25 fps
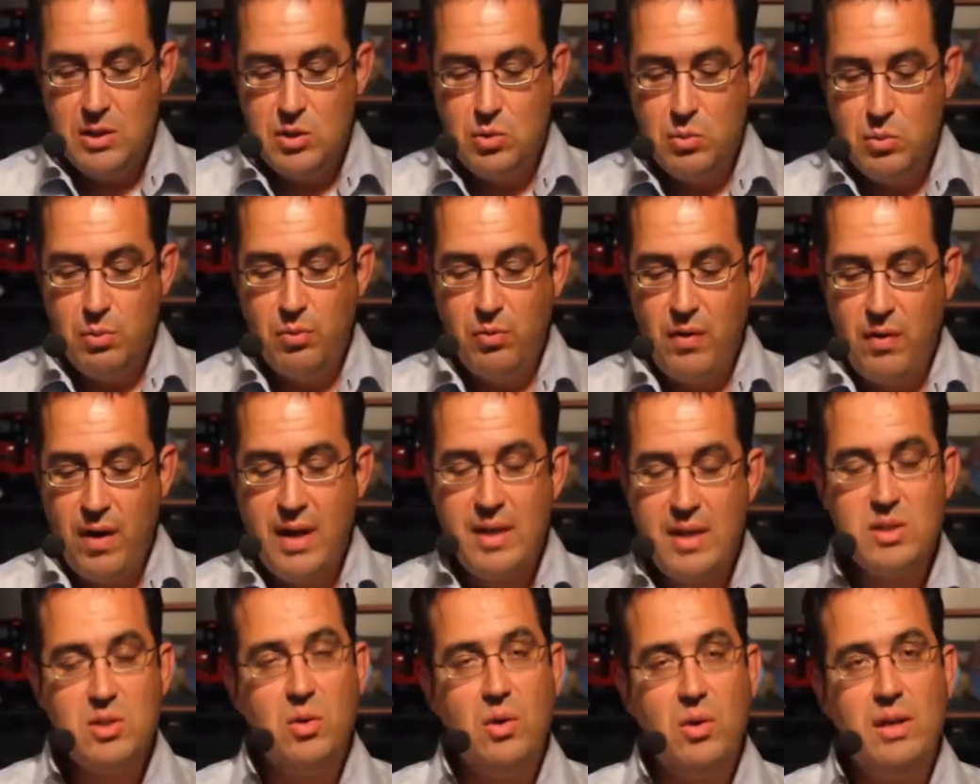
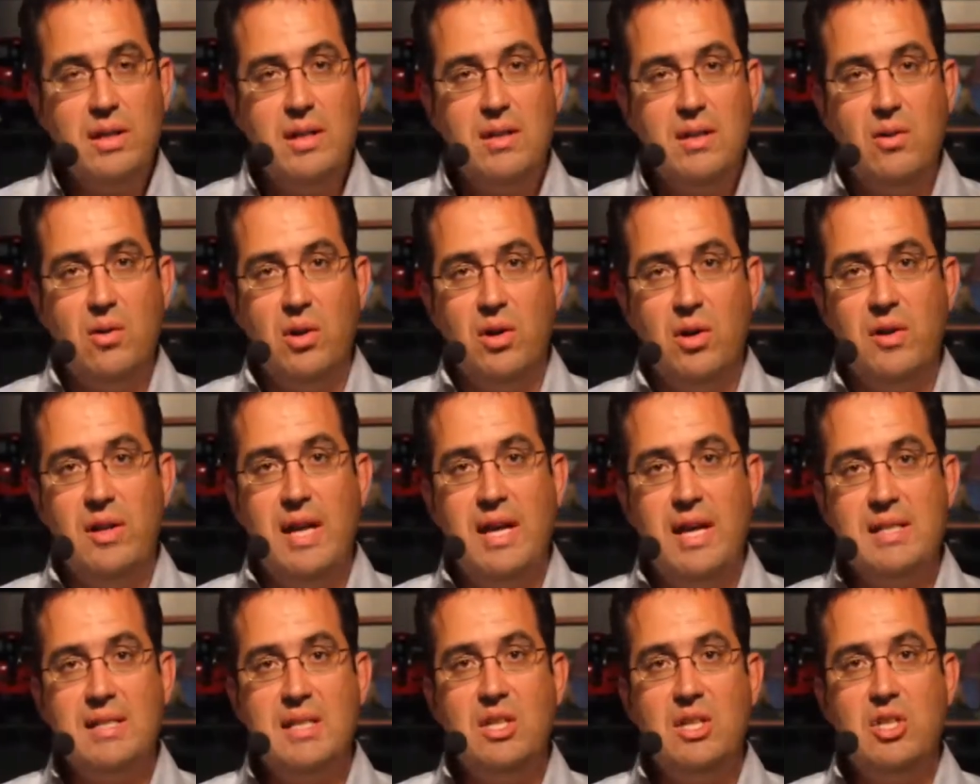supervisor in an
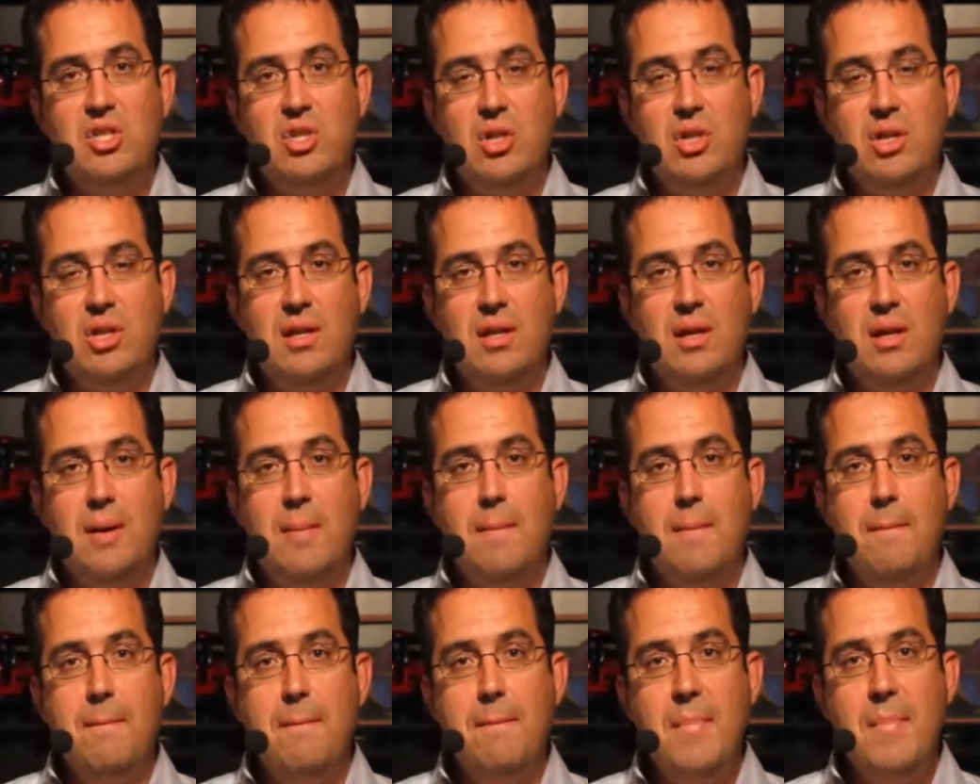organization
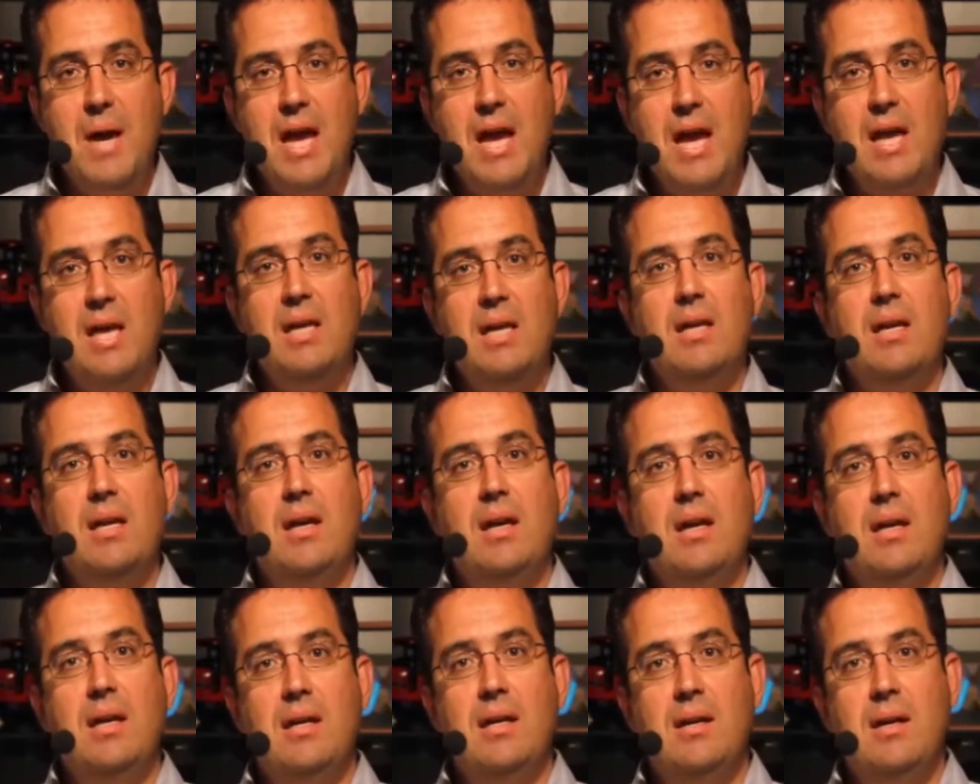may
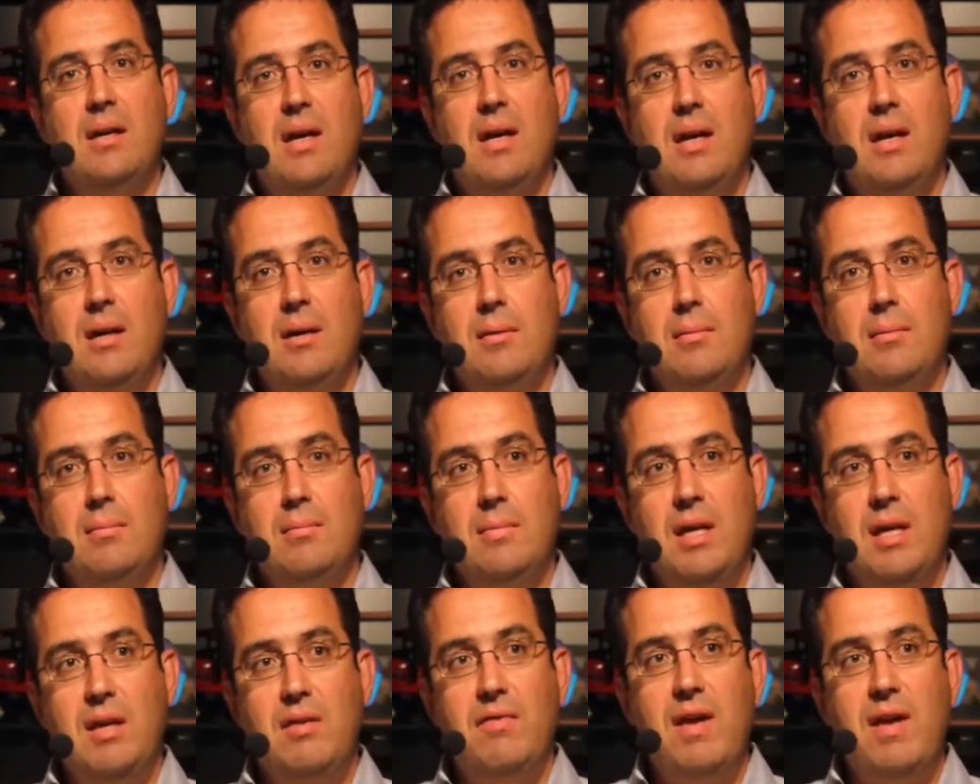
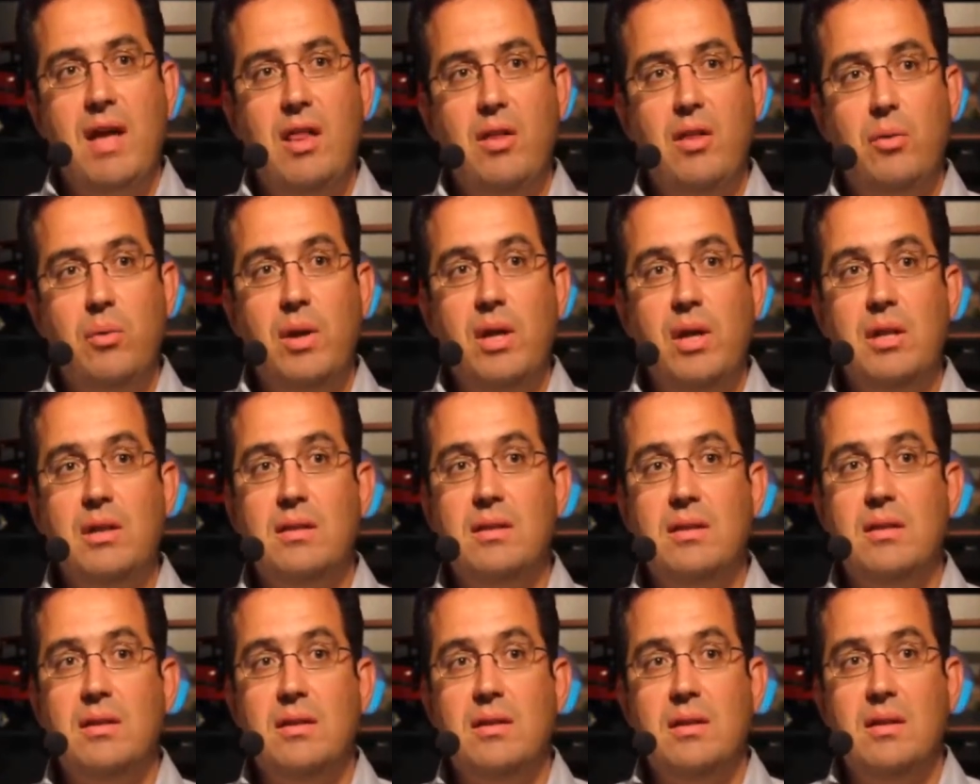evaluate
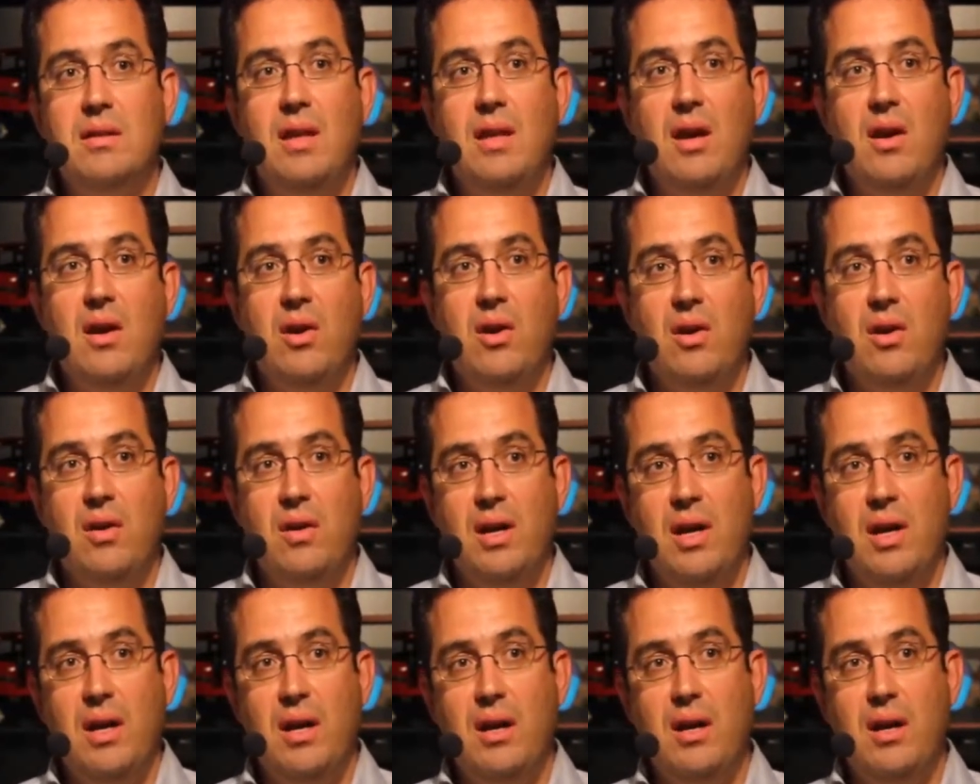
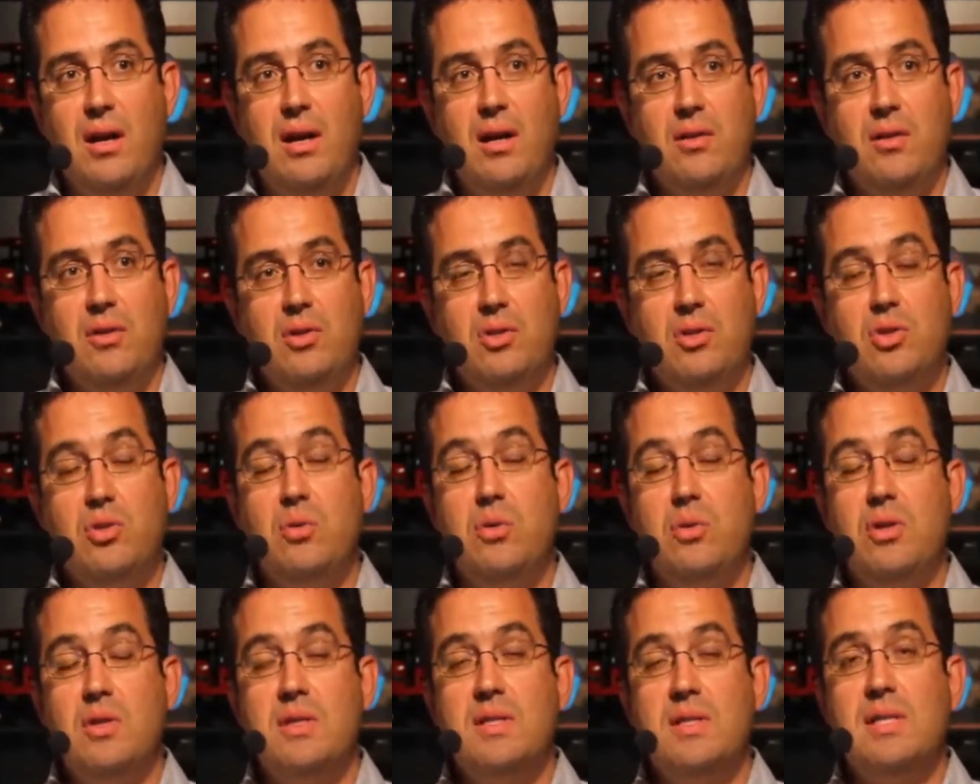the
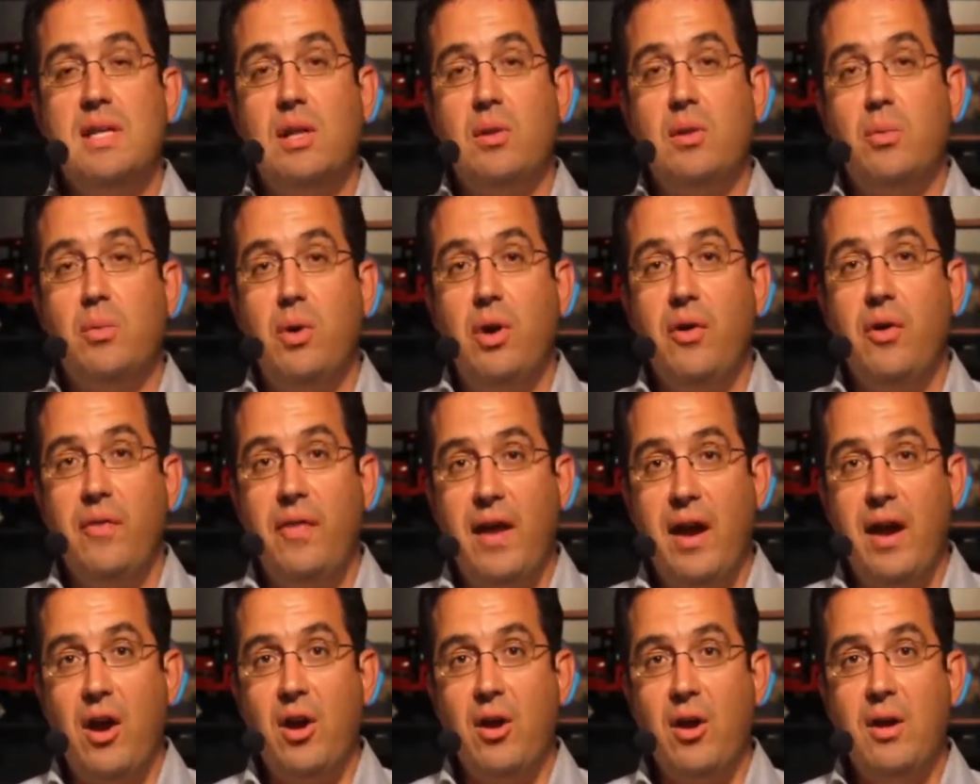students that work
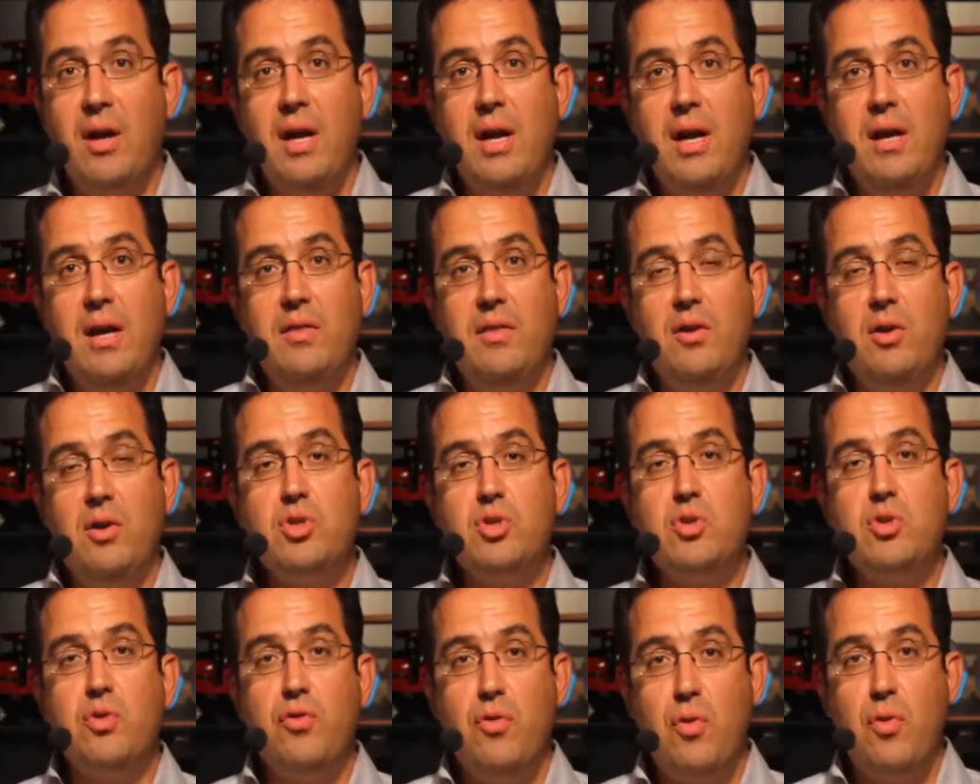there.
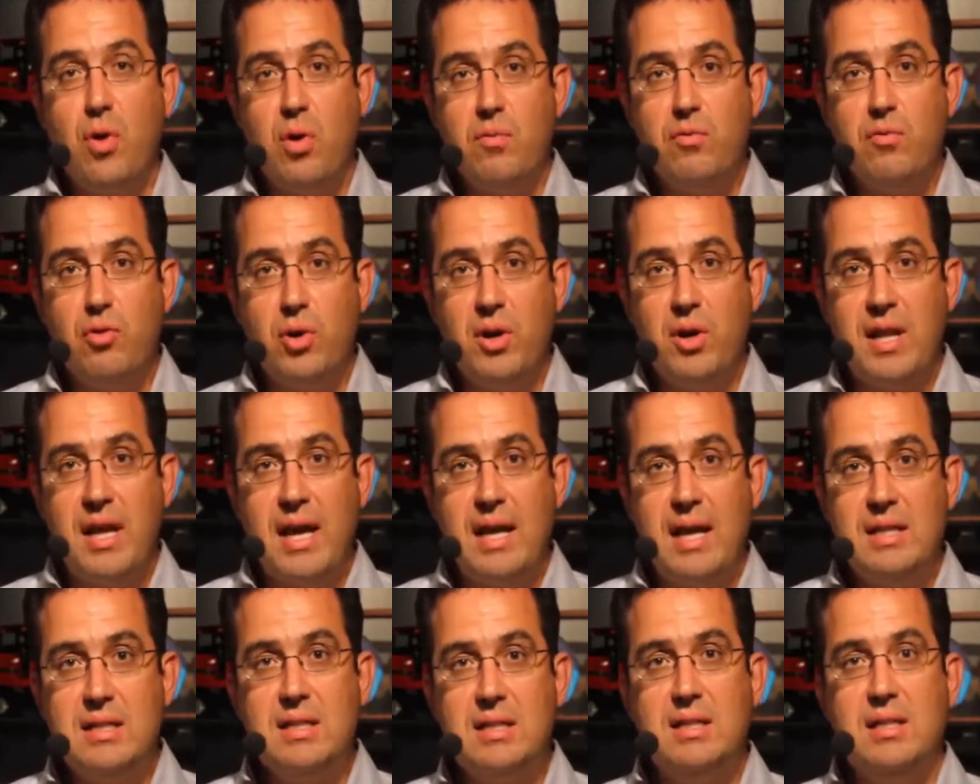There's a form for
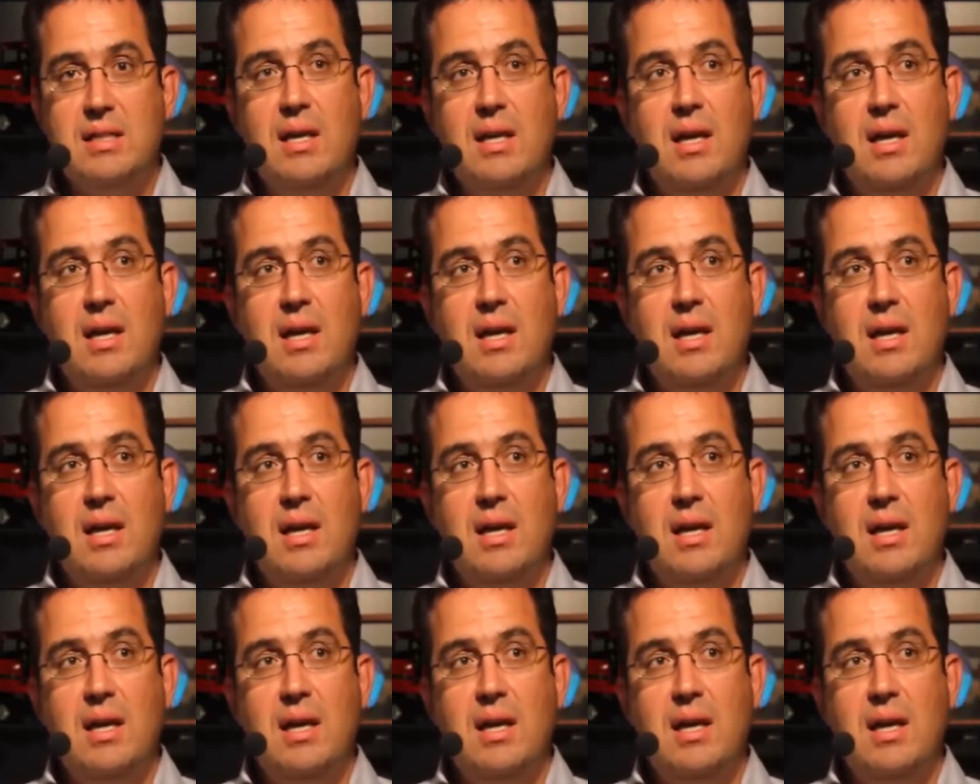that.